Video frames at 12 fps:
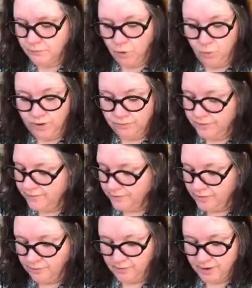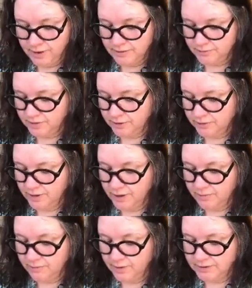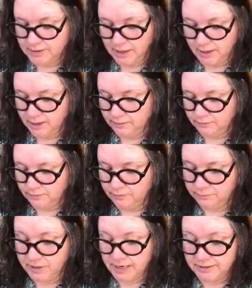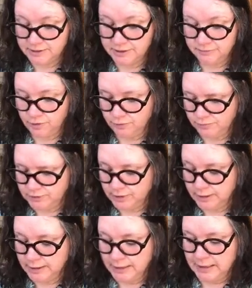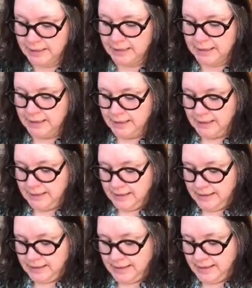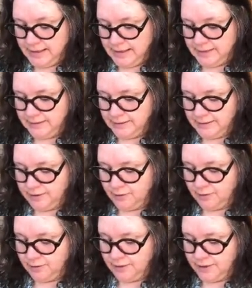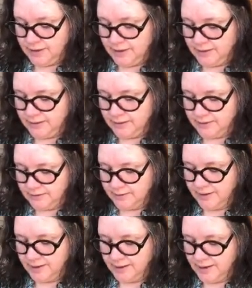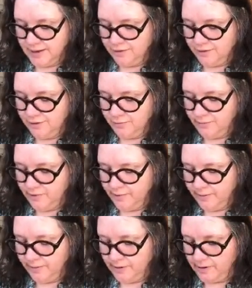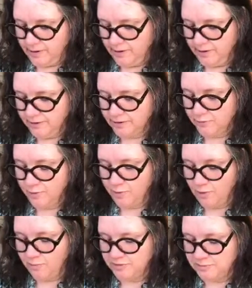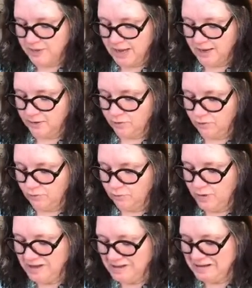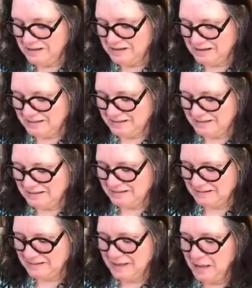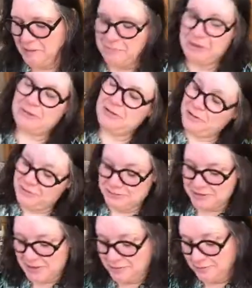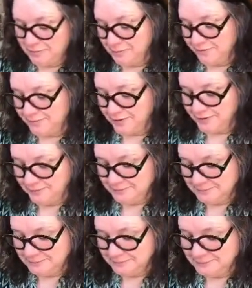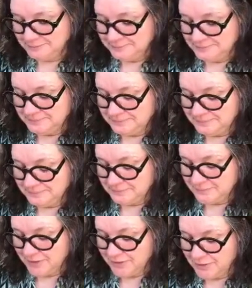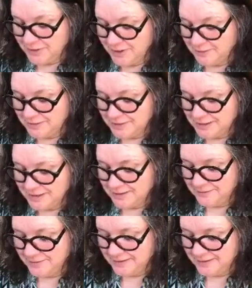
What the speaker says: what river it was, what creek it was, I don't know, because it's frozen. And so, so I think I know where we were. So we were almost back at home, but on the other side of the river. So that was kind of,